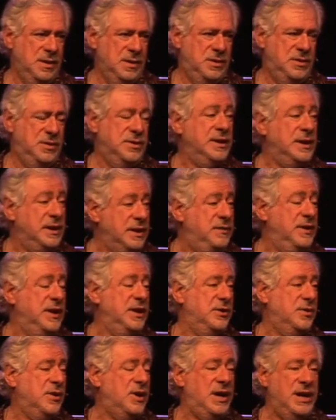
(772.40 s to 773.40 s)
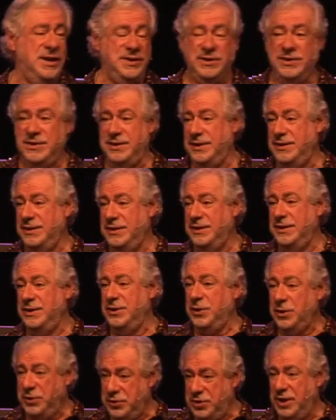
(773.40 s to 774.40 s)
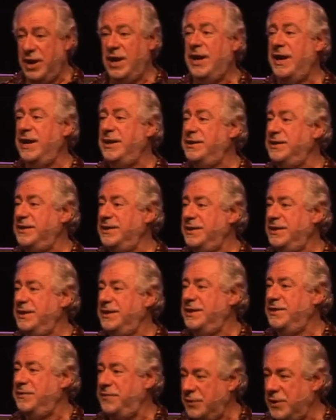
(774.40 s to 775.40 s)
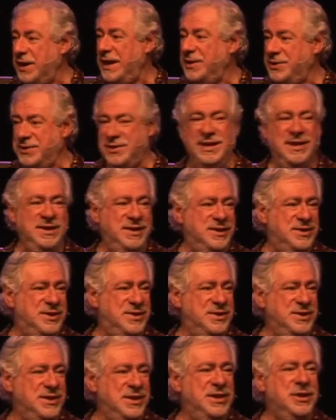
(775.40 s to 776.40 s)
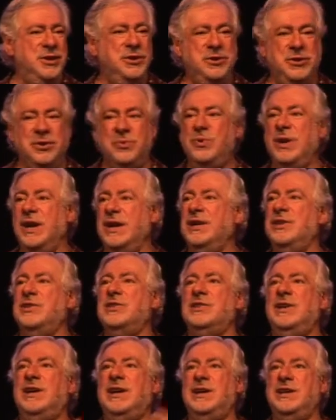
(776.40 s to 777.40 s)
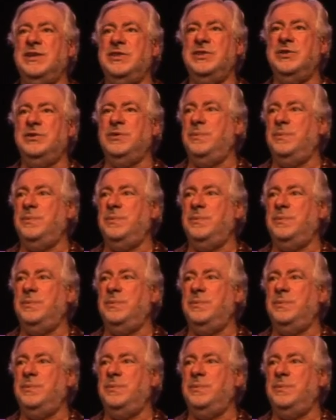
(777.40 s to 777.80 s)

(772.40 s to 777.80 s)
to the living Christ who died for our sins to reconcile us to a